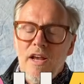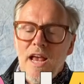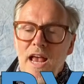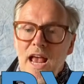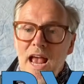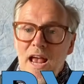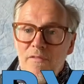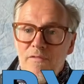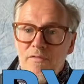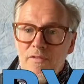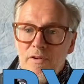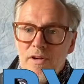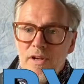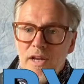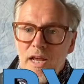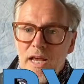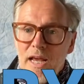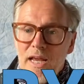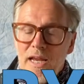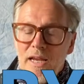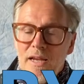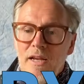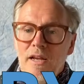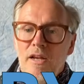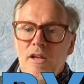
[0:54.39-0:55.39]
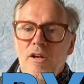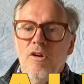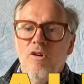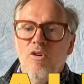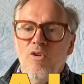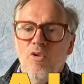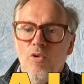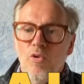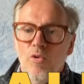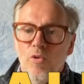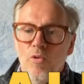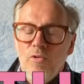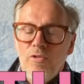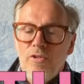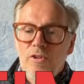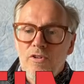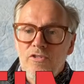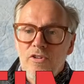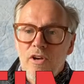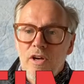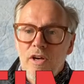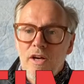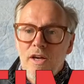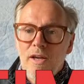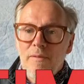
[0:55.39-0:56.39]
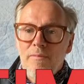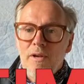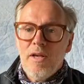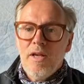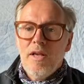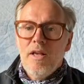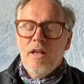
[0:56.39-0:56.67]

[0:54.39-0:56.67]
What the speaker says: every day, all the time.